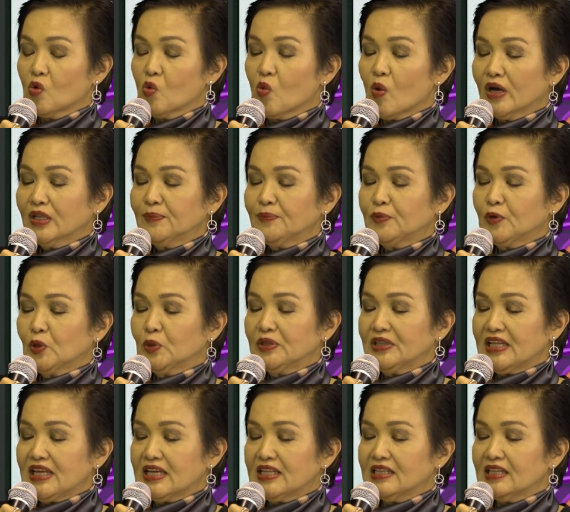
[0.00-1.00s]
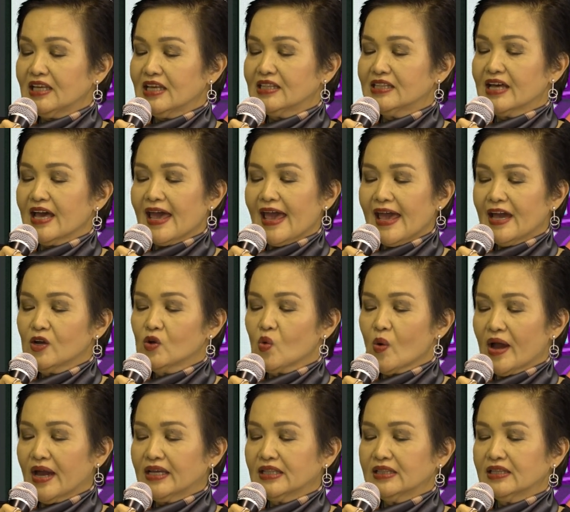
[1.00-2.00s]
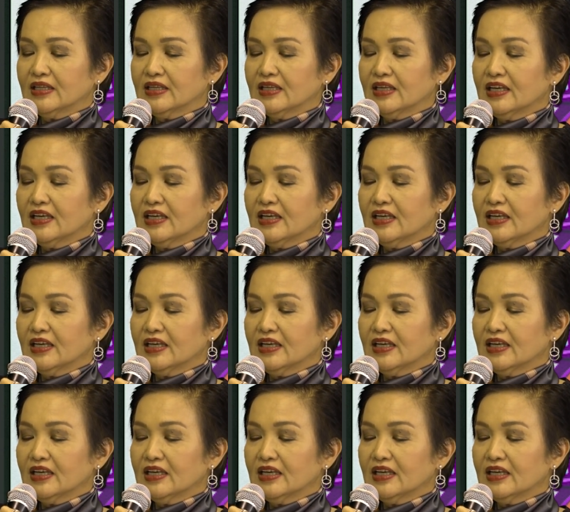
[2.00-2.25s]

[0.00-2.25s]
What protein in the egg white